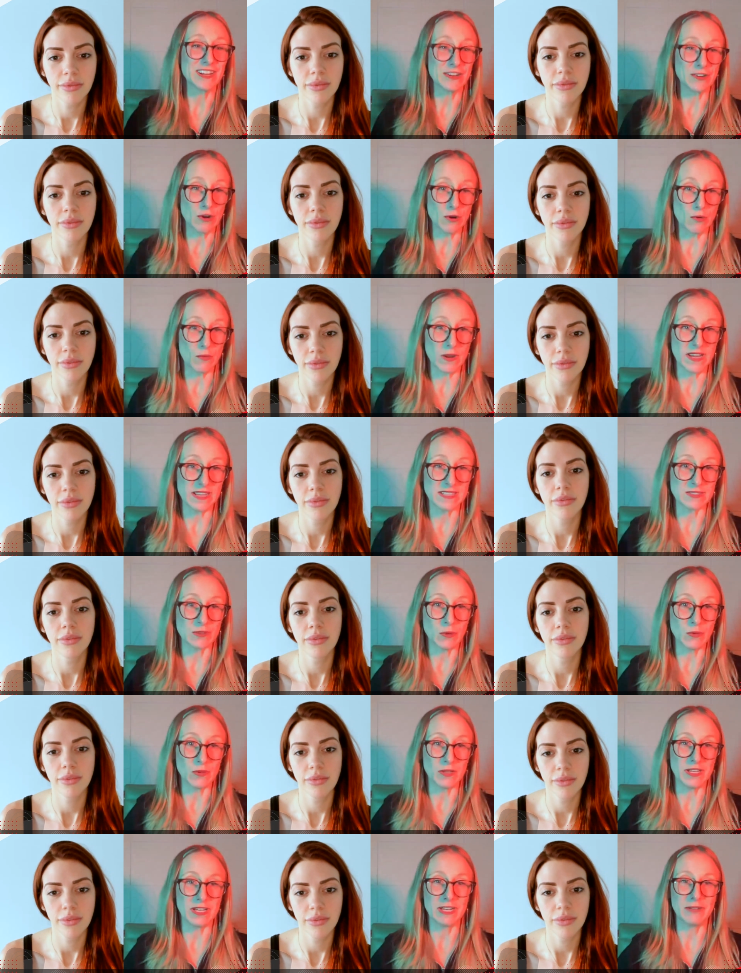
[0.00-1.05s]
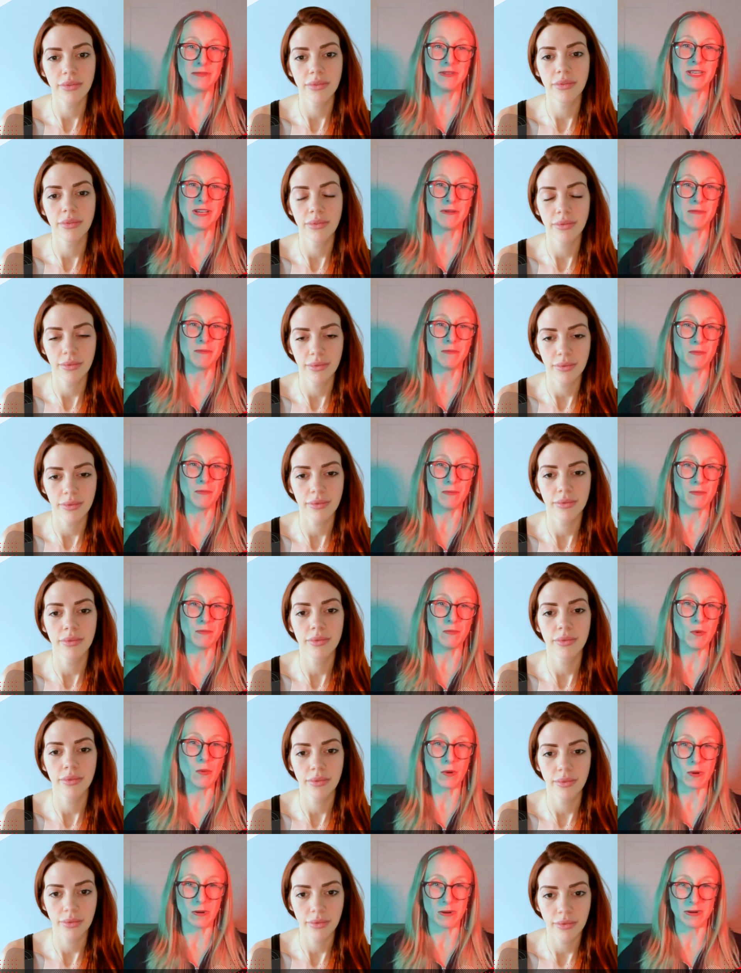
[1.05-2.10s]
Speaker 1: going to go away. It's only going to become
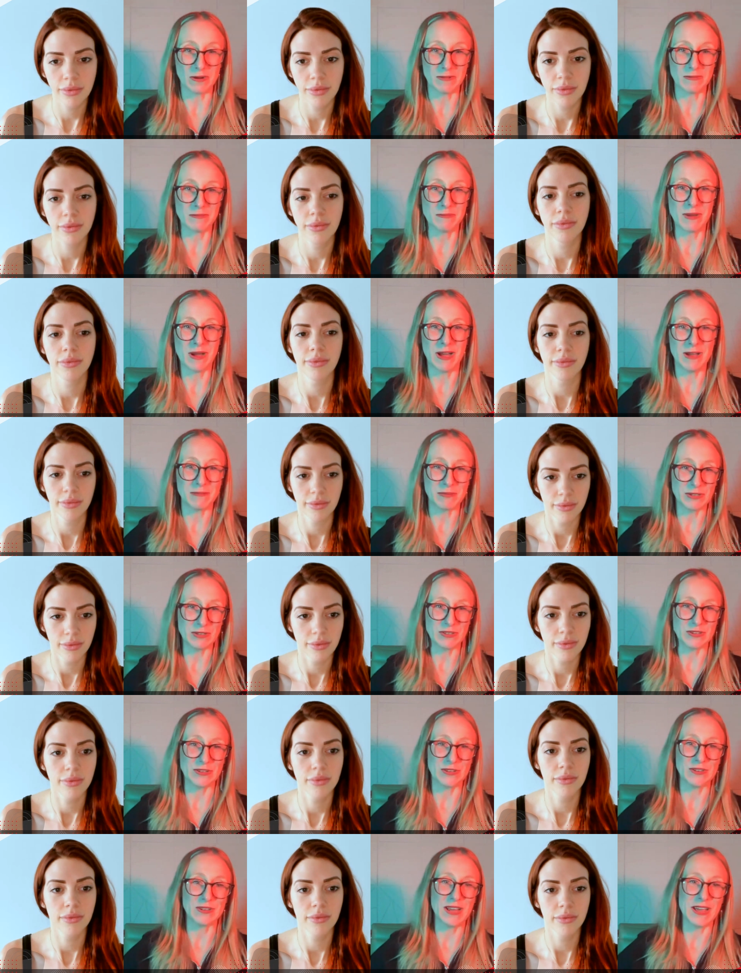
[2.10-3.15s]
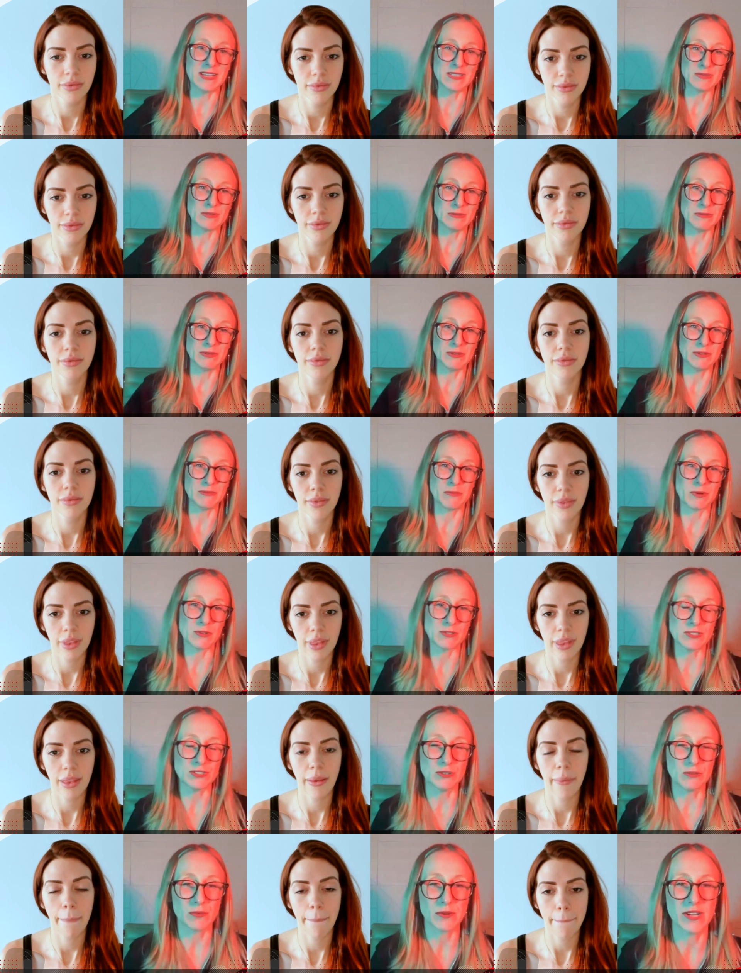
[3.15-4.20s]
more popular as we build
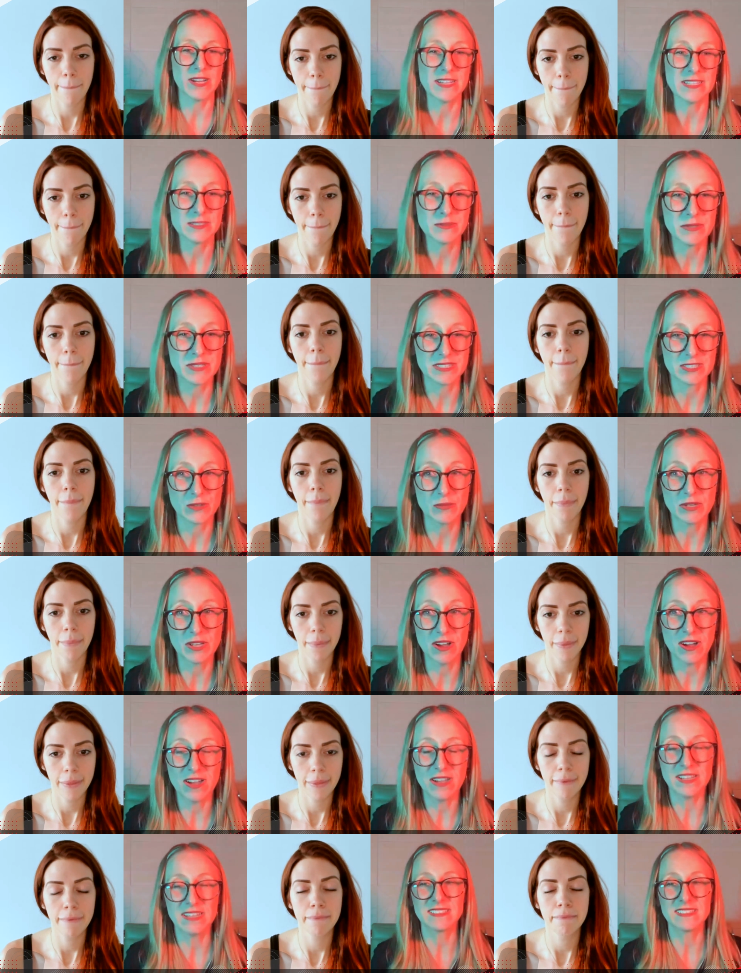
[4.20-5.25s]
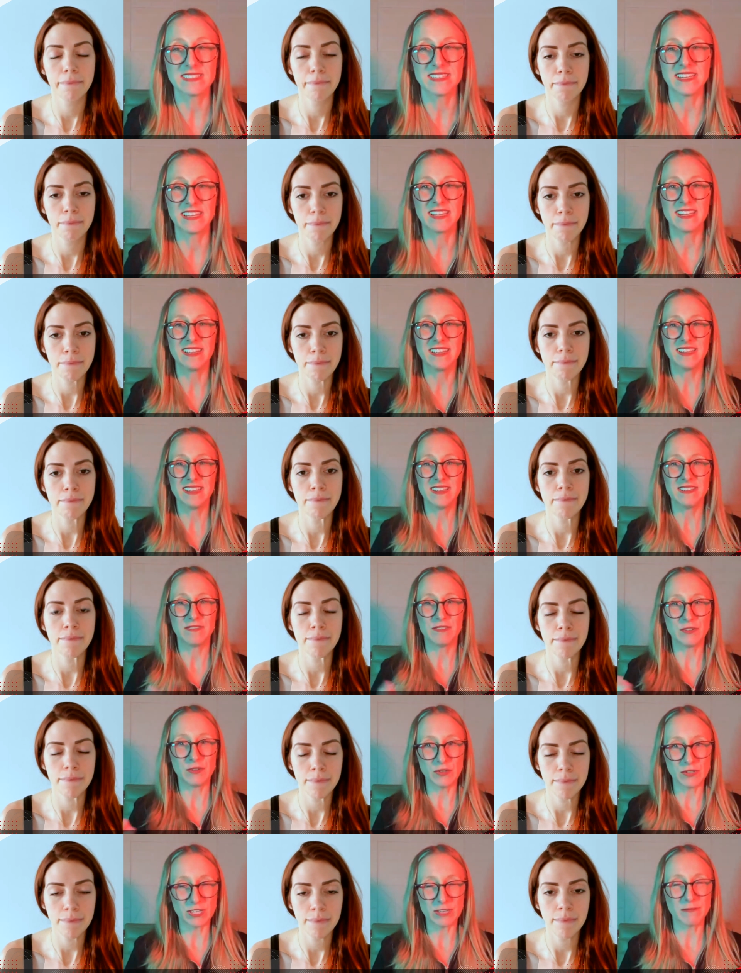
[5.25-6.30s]
personal brands. Because I'll be honest, like if
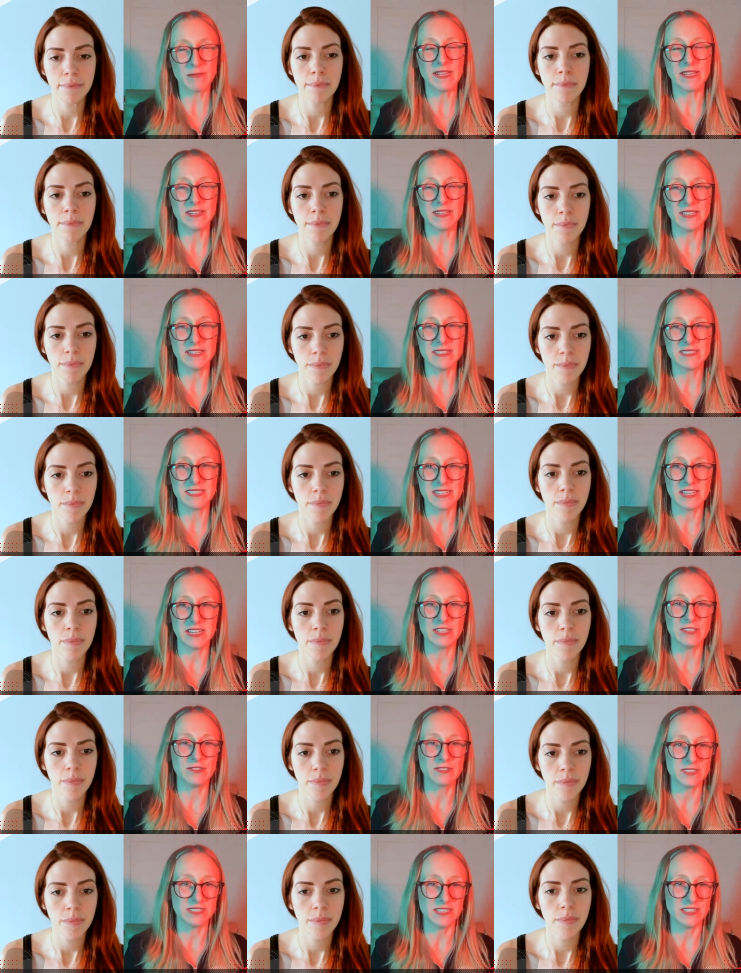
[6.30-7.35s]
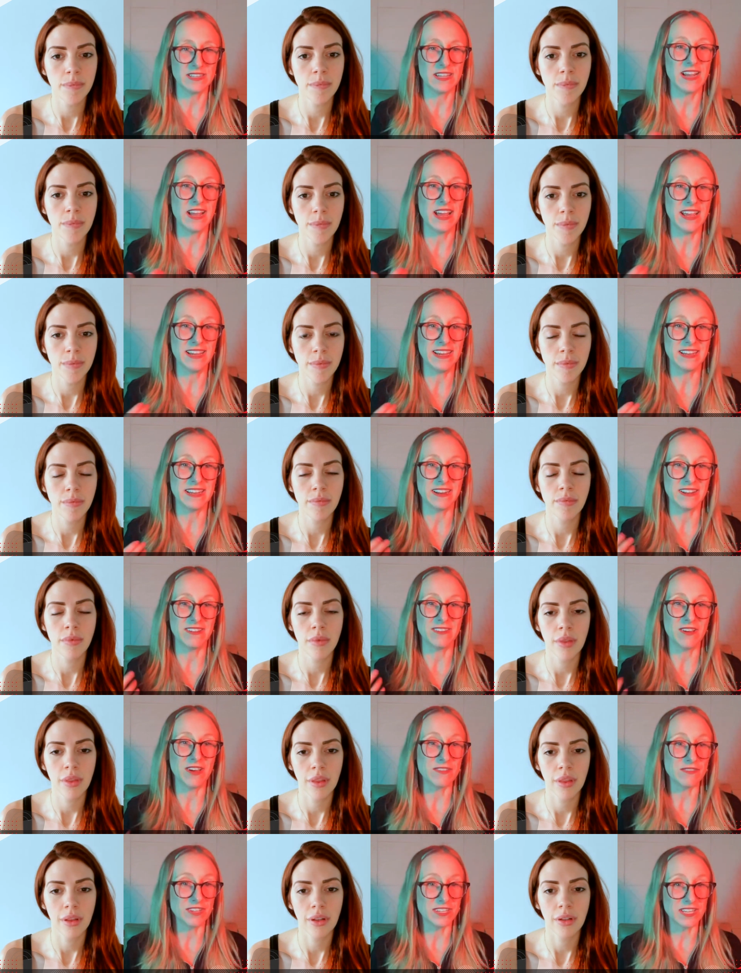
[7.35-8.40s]
you look at my LinkedIn, you'll see that I get a
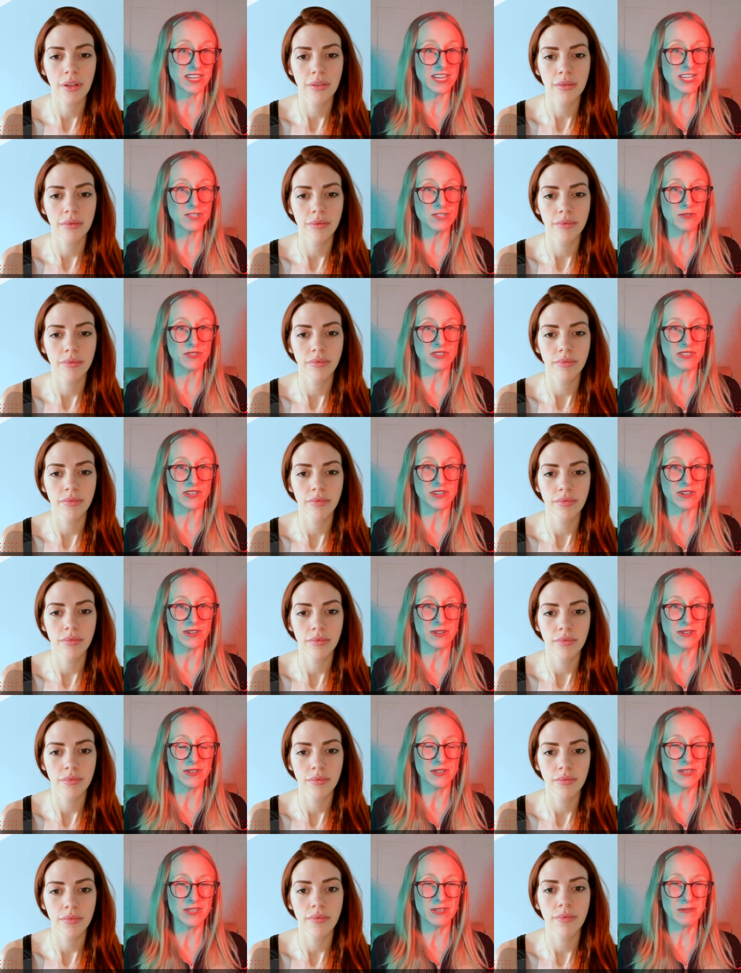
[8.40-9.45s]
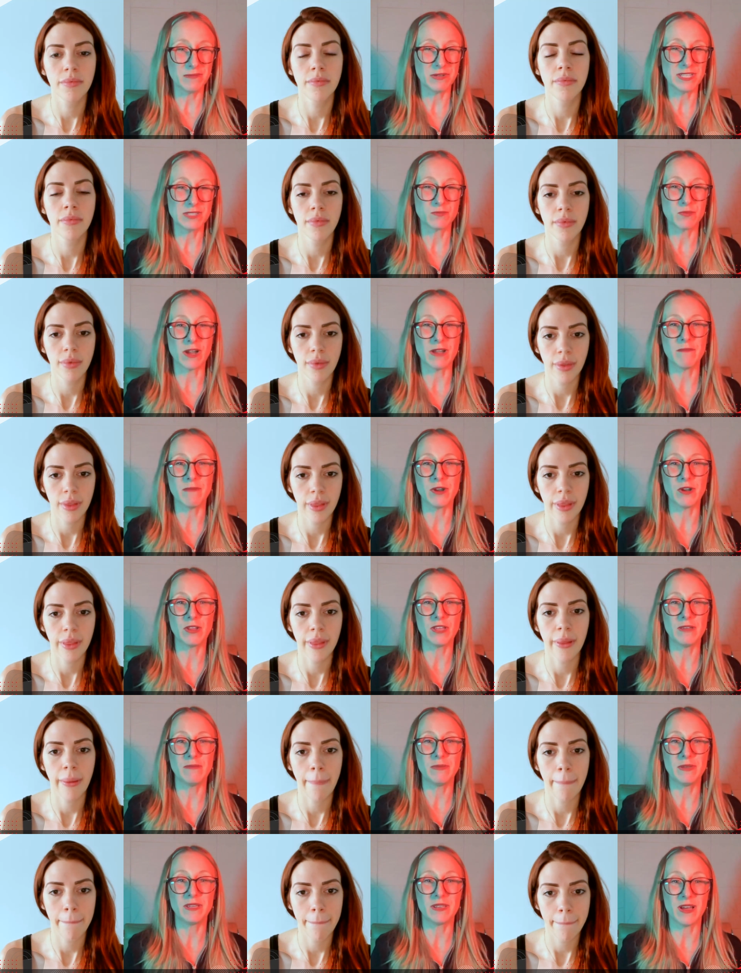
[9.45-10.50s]
lot of engagement there but it's
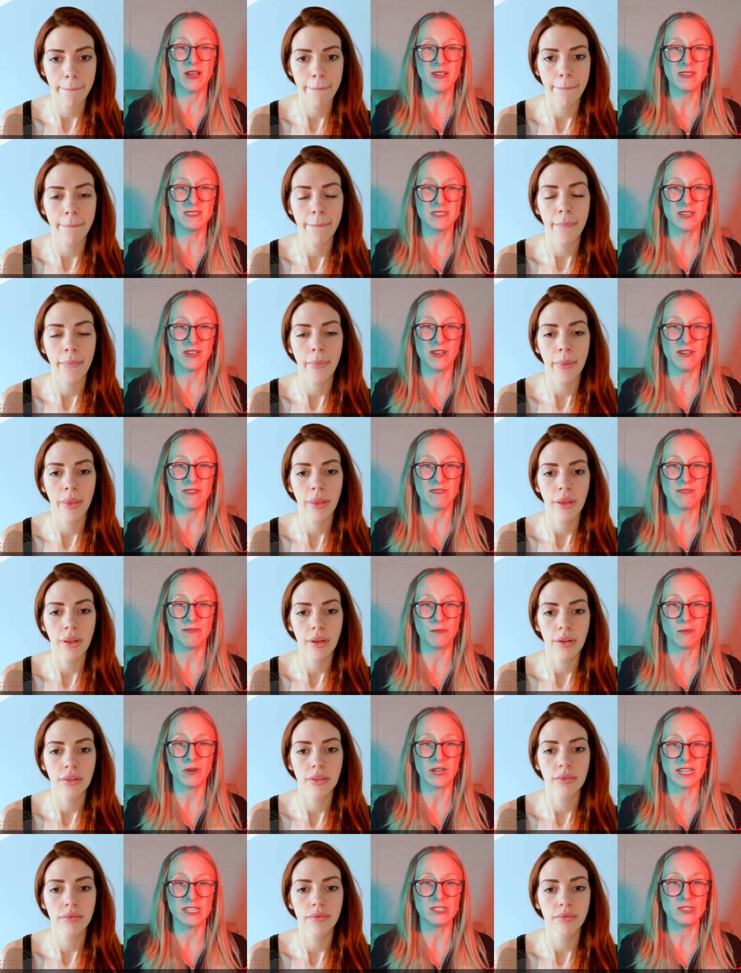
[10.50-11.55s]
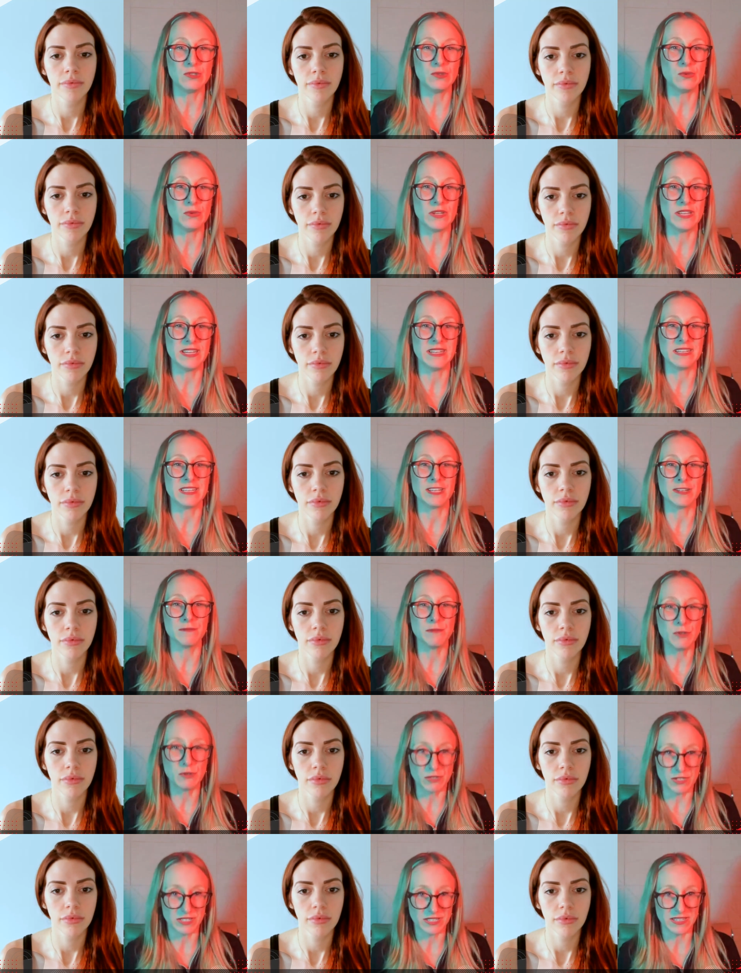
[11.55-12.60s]
primarily because of what I do in
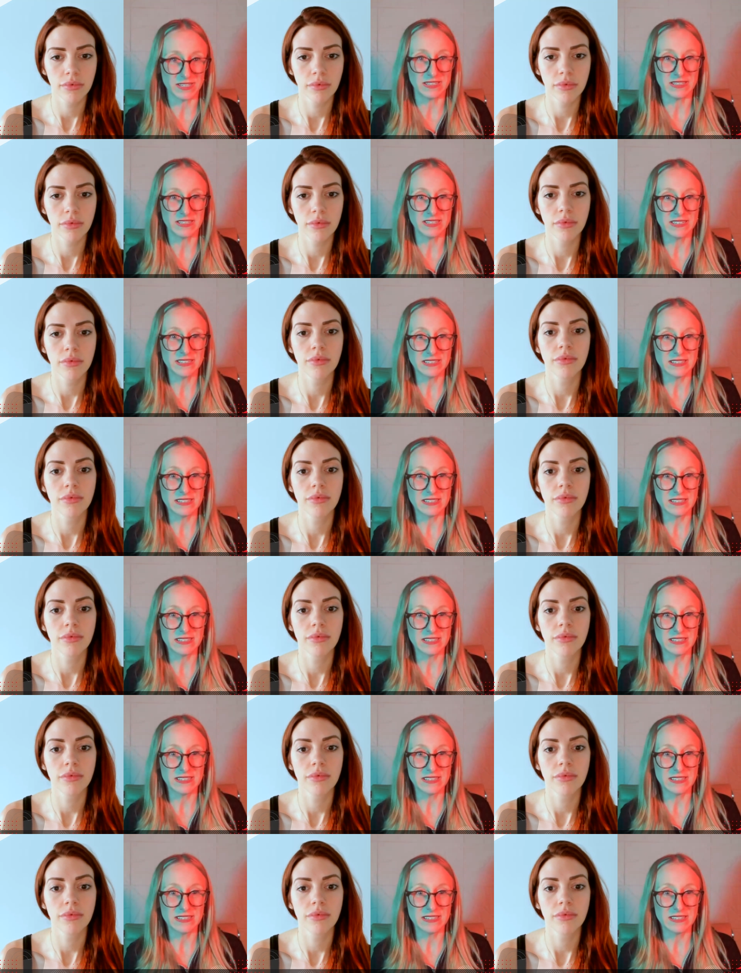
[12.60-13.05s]
community.